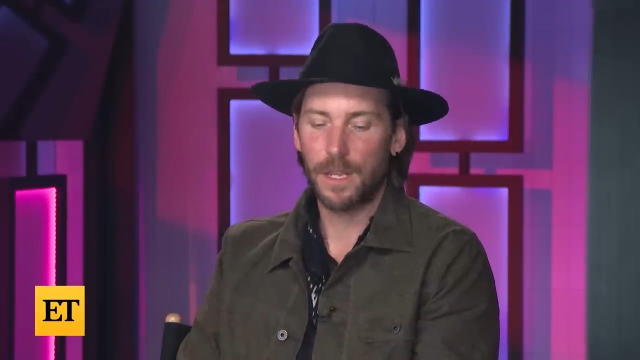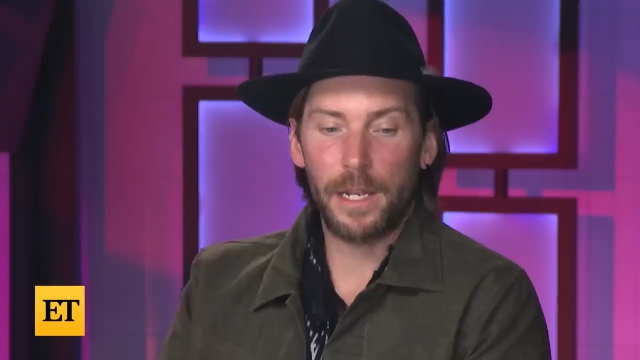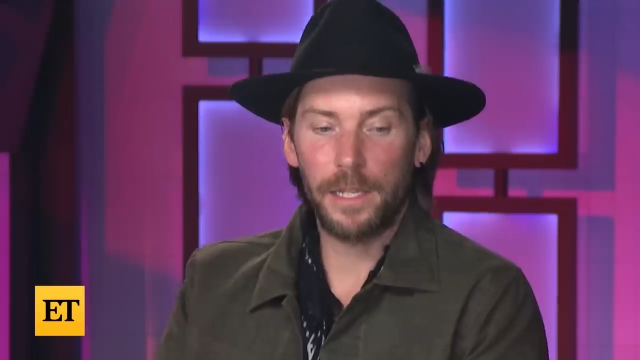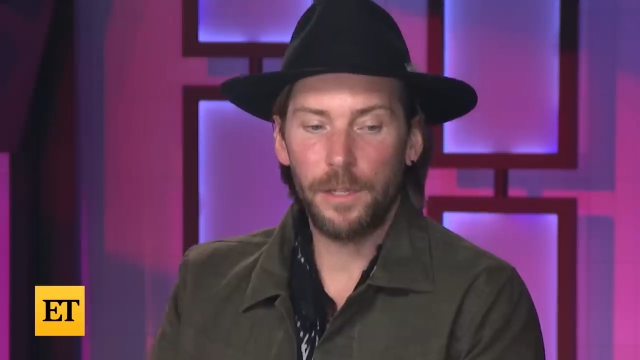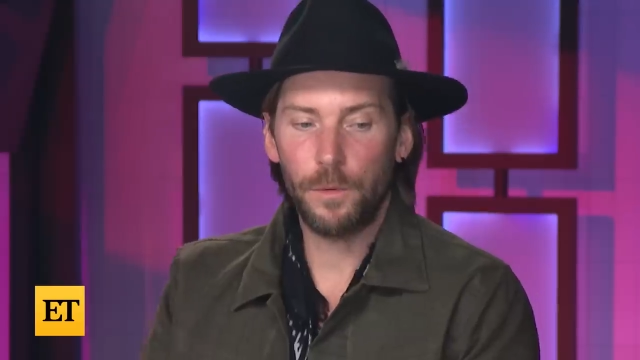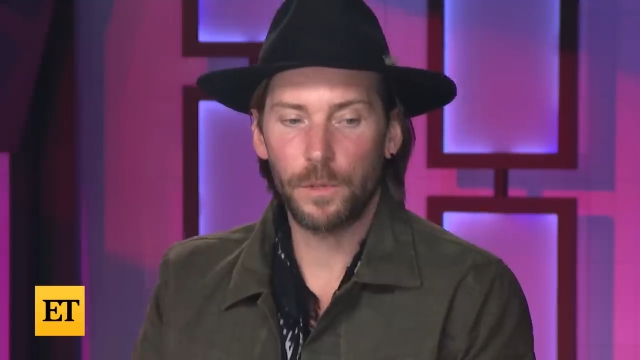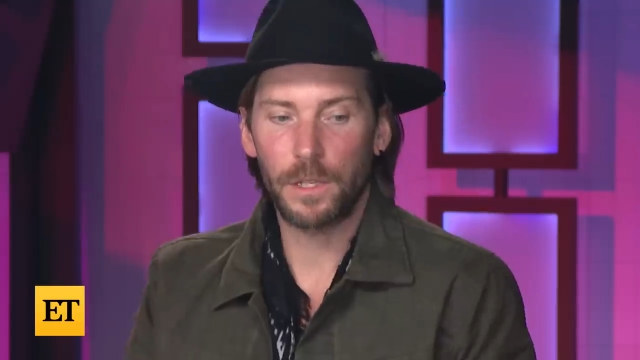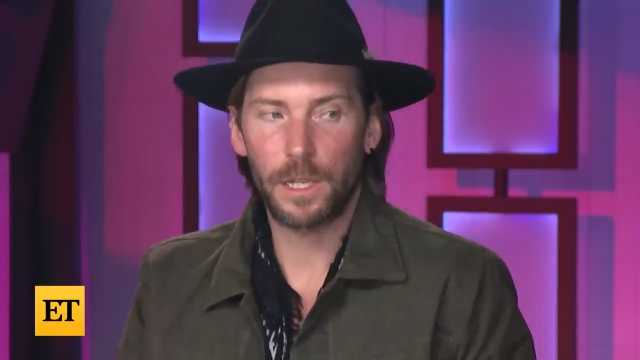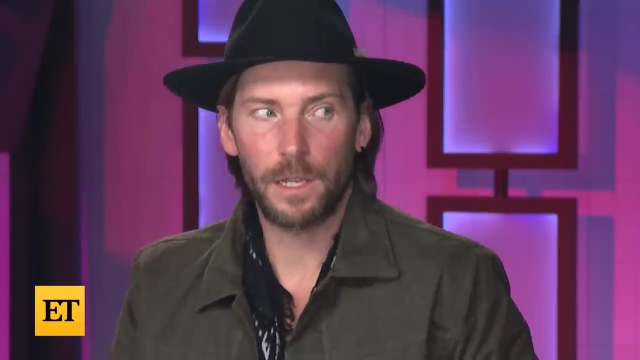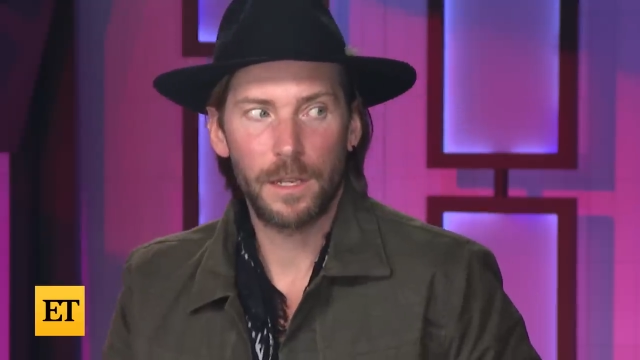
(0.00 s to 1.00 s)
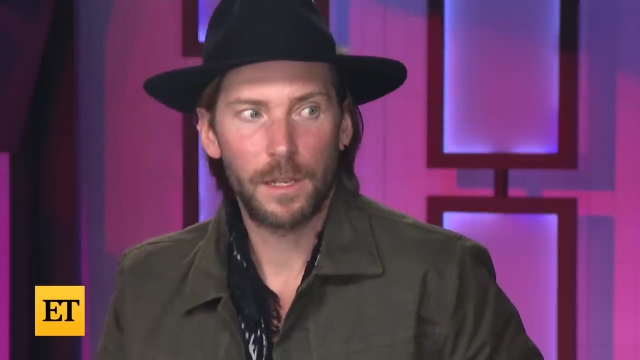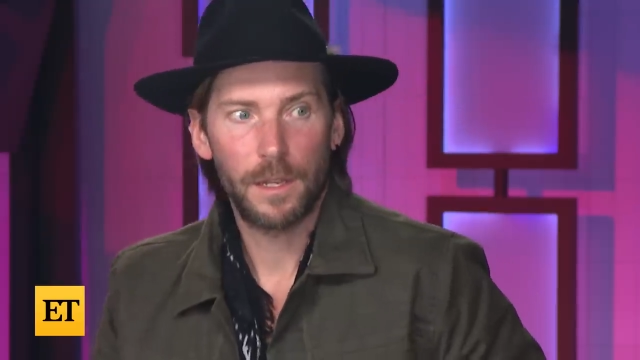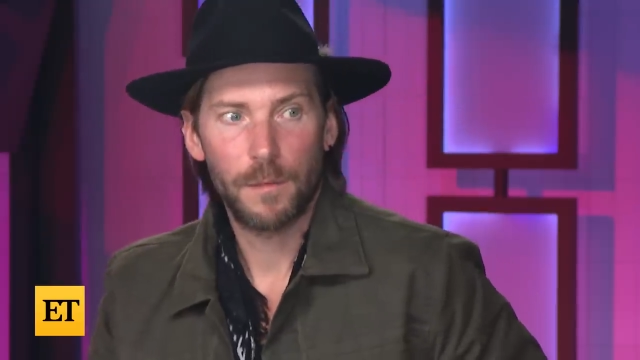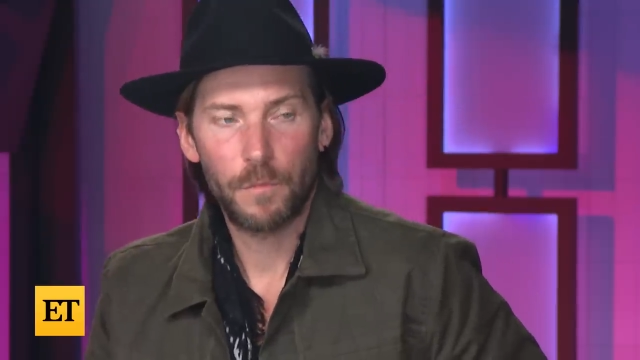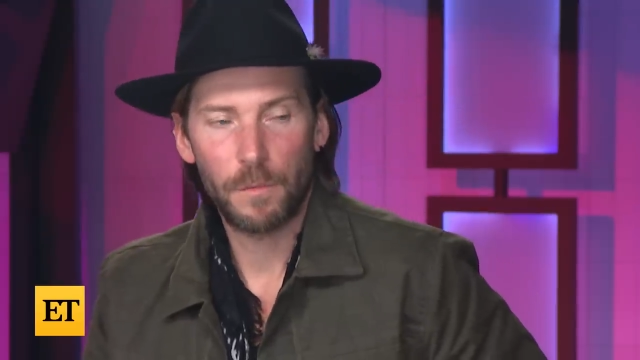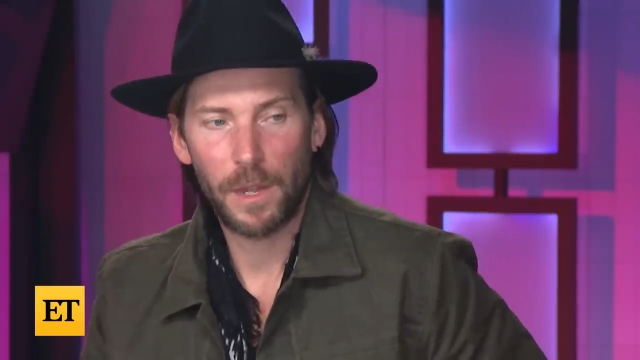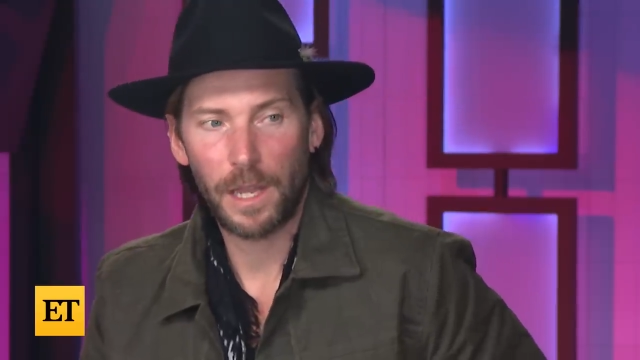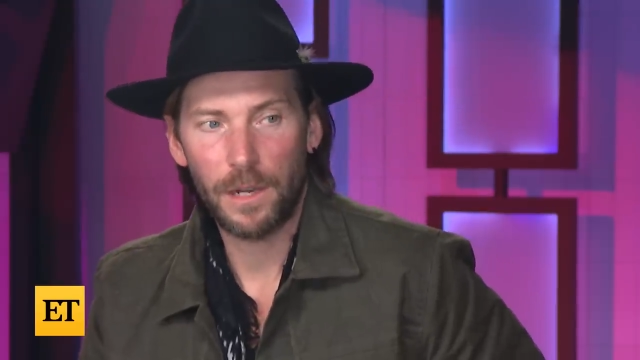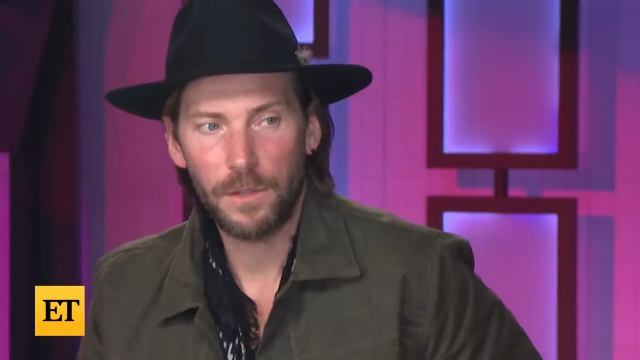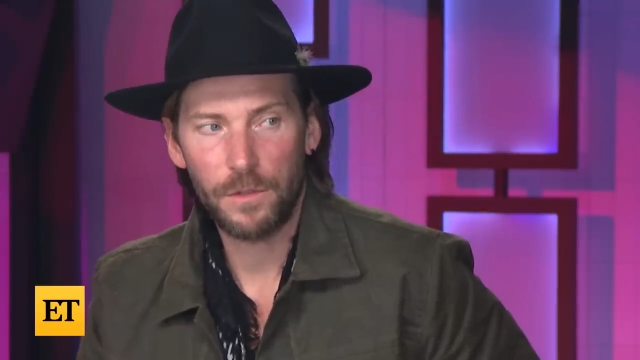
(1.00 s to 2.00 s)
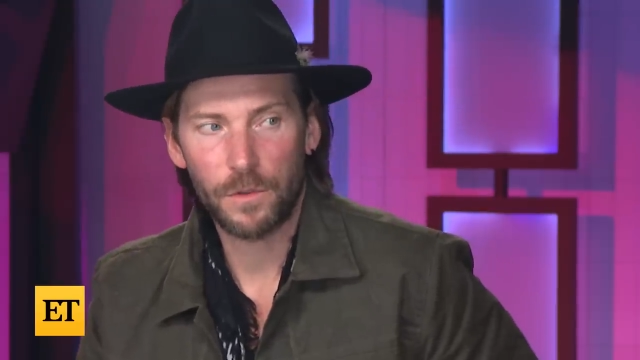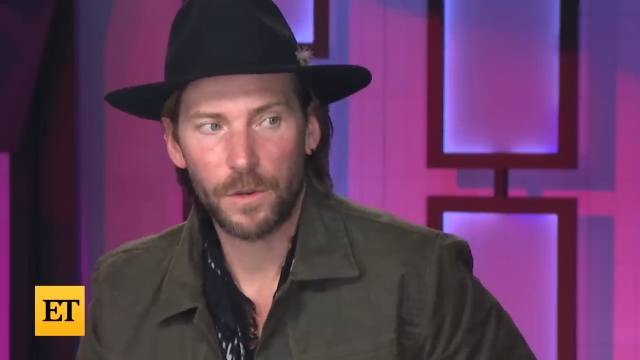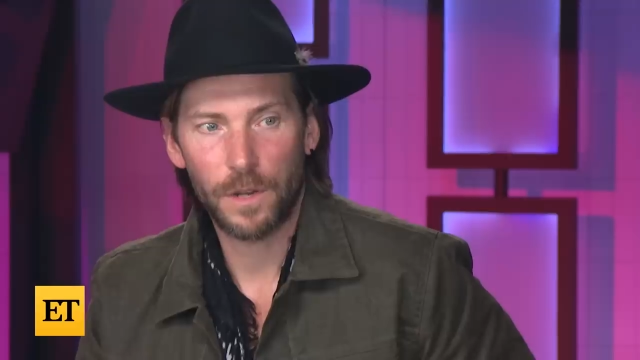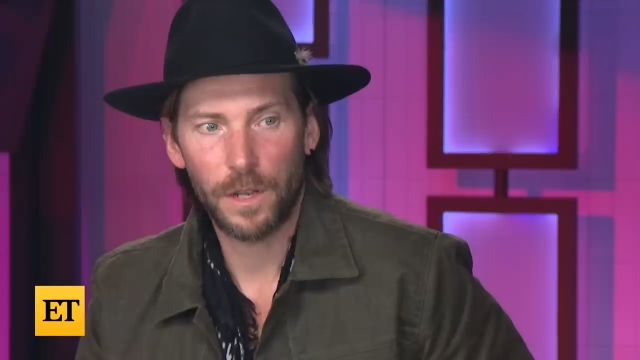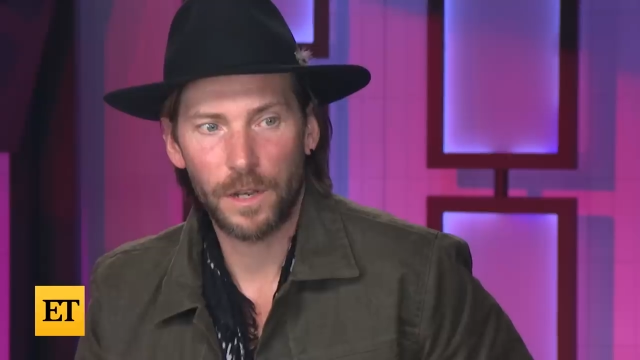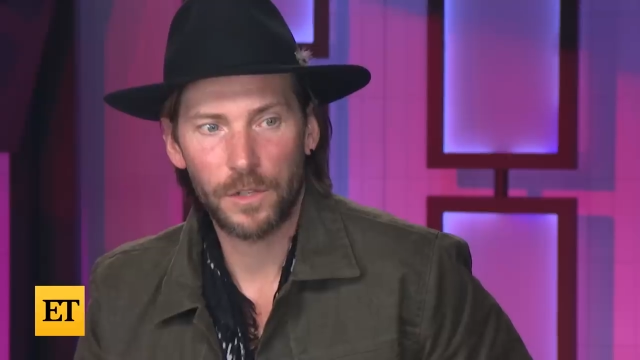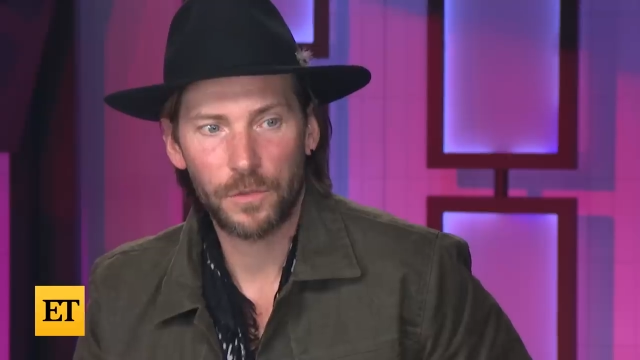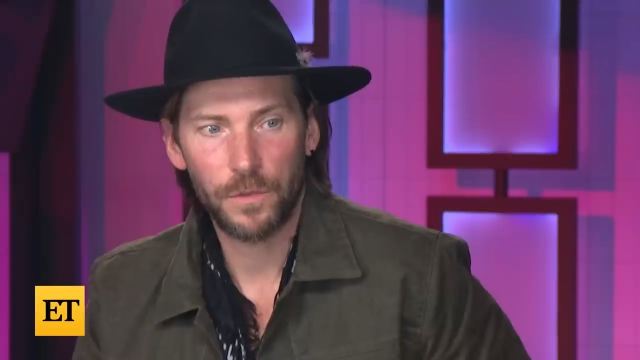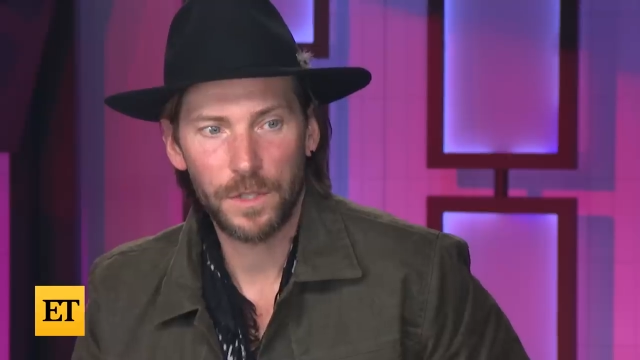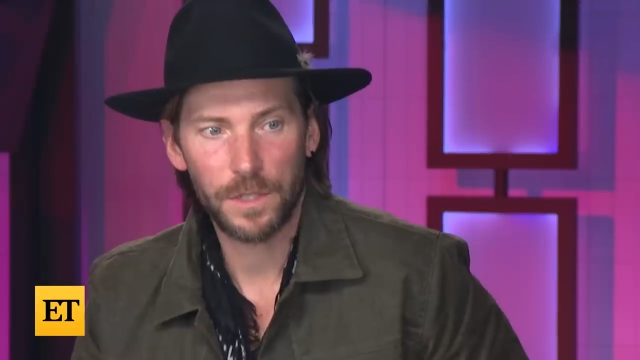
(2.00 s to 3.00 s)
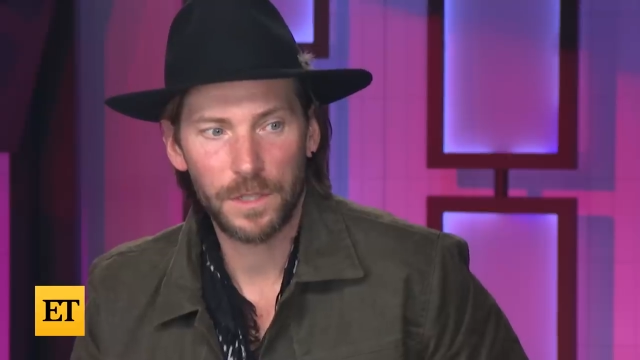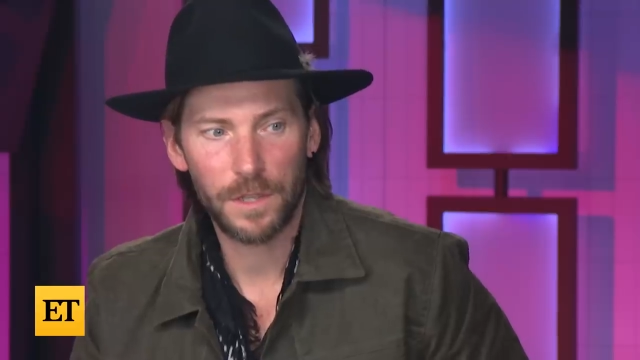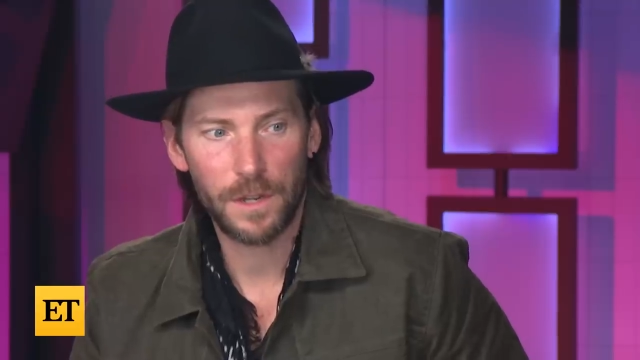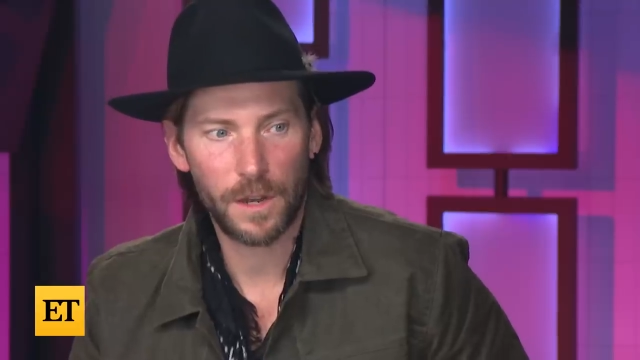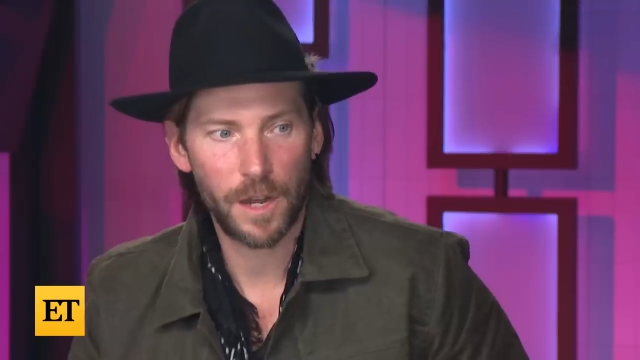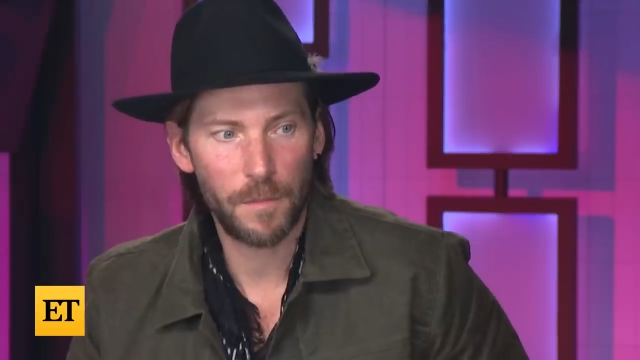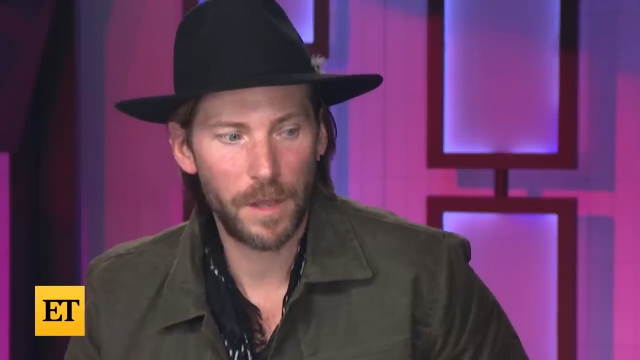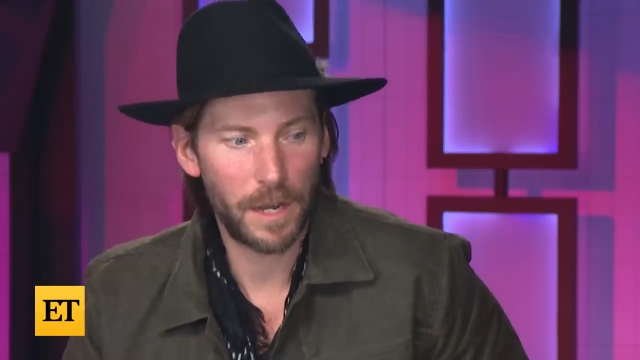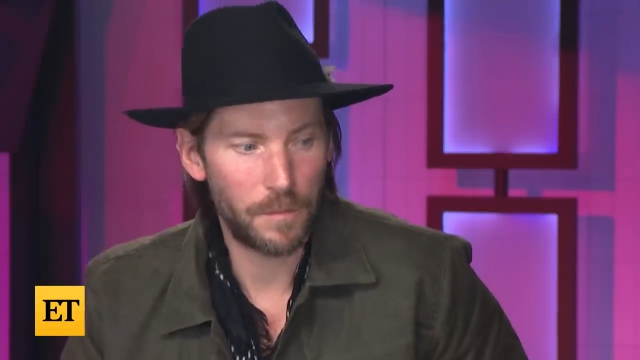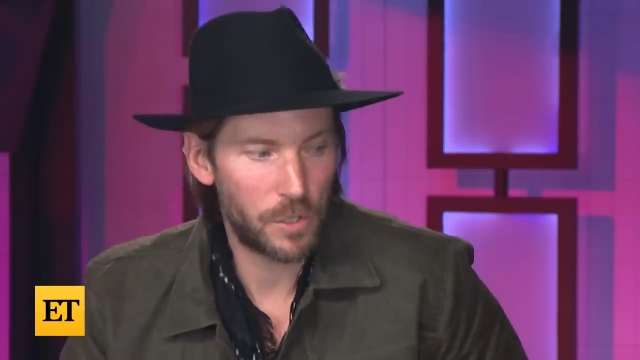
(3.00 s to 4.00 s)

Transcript: I literally put my hand on the door and I twist the knob and I'm